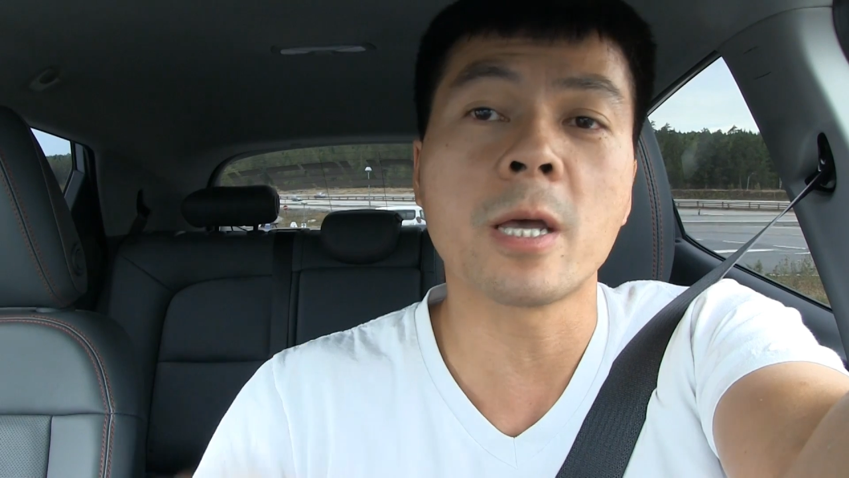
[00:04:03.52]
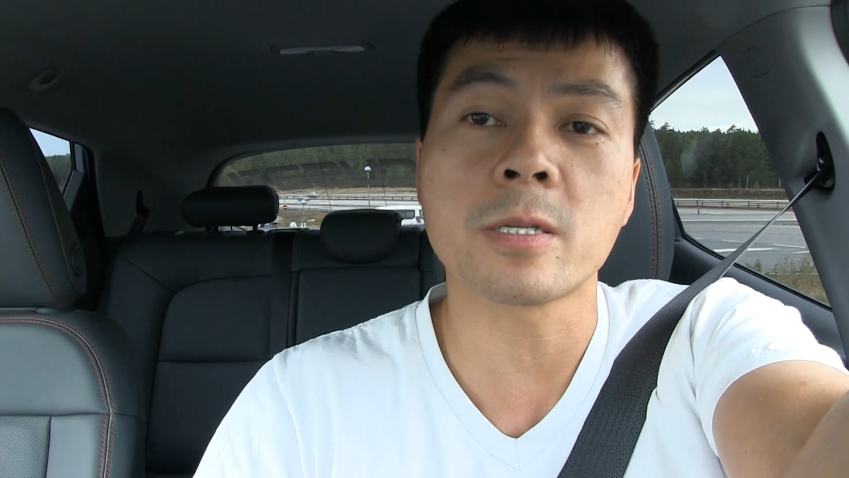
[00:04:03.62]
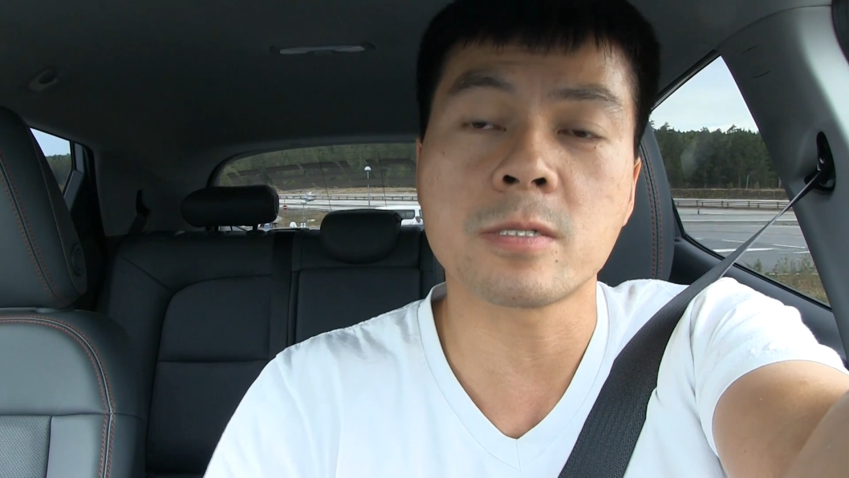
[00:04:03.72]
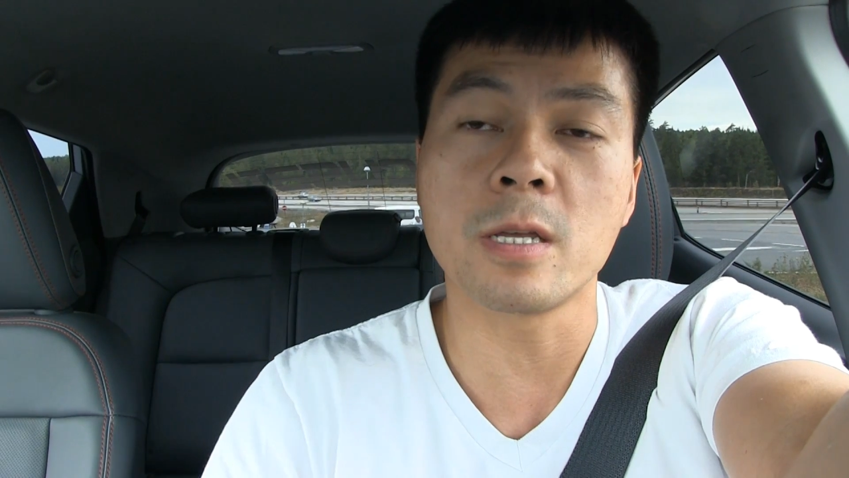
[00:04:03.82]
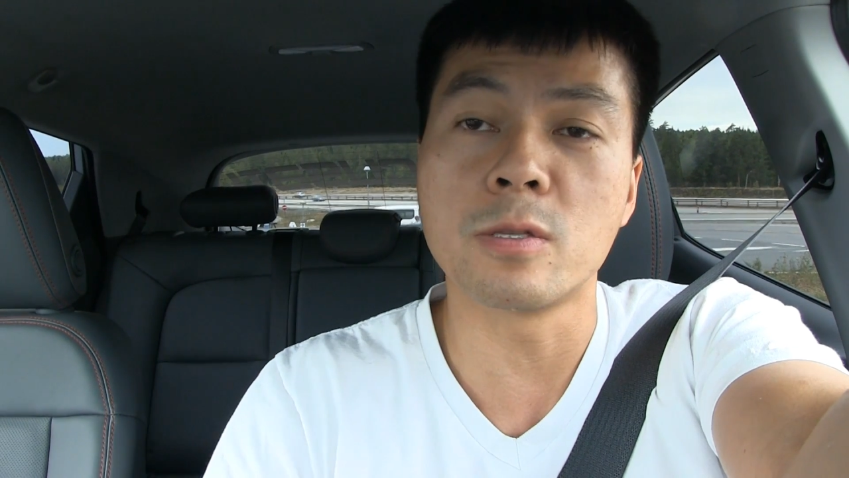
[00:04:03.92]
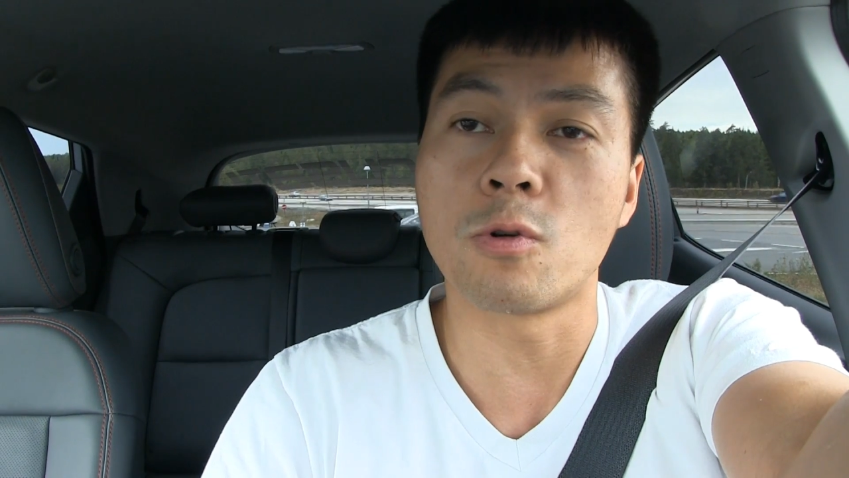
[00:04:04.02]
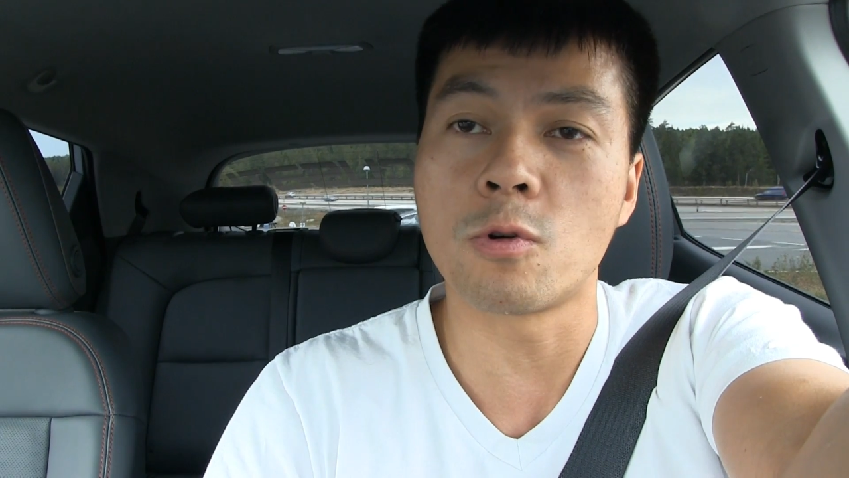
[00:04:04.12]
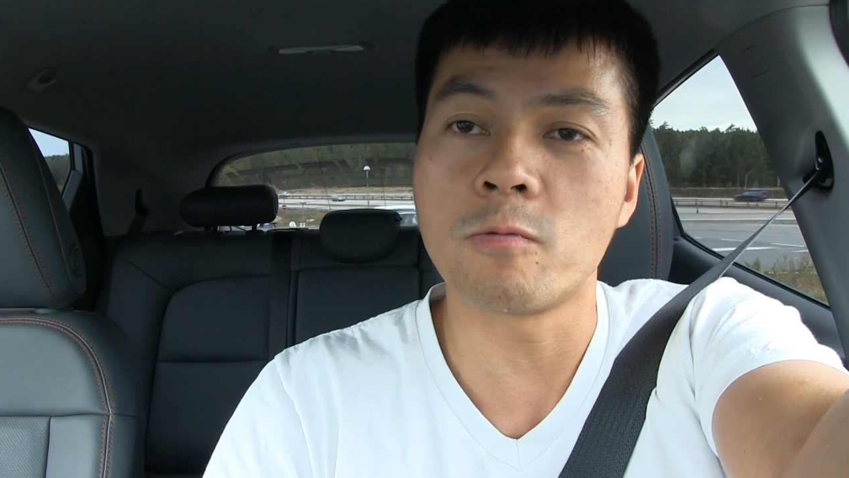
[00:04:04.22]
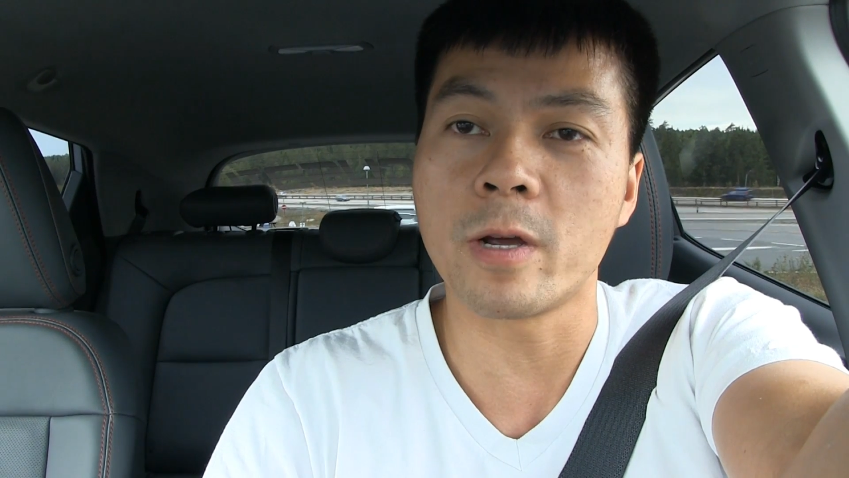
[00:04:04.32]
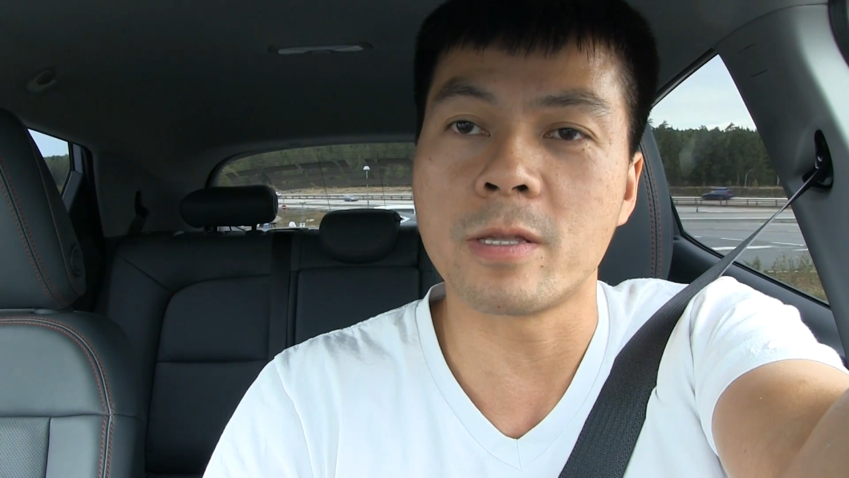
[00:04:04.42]
test in
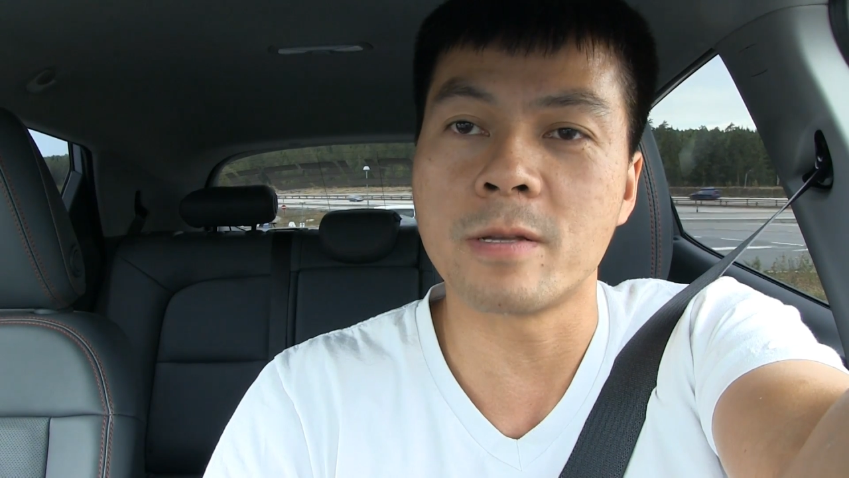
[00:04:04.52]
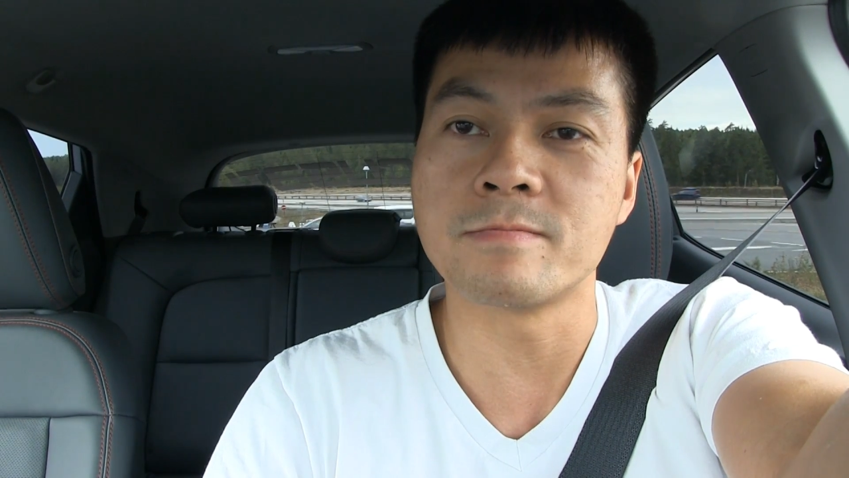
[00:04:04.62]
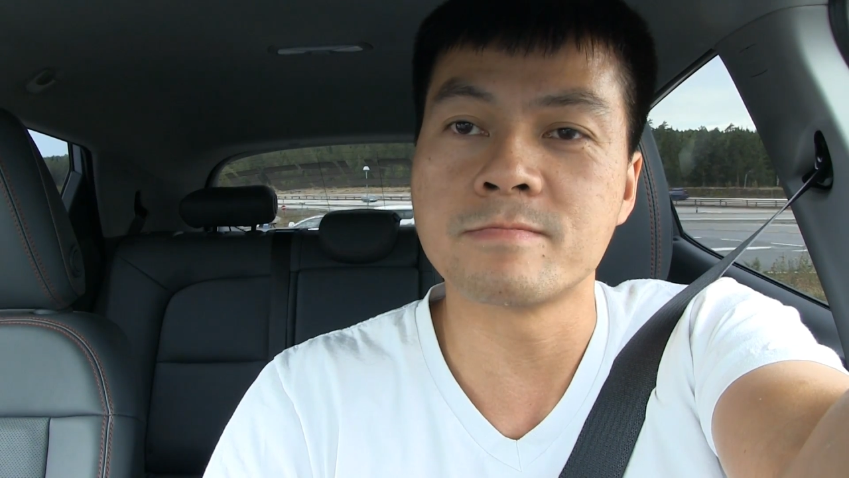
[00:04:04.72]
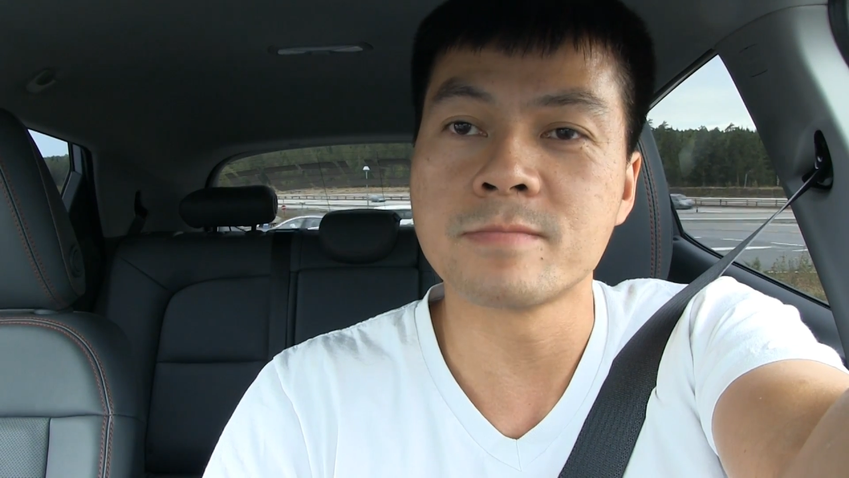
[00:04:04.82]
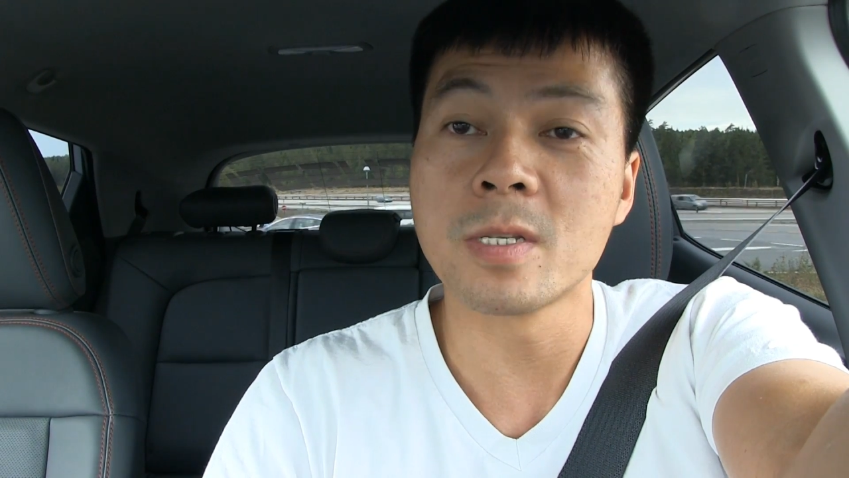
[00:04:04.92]
Norway then.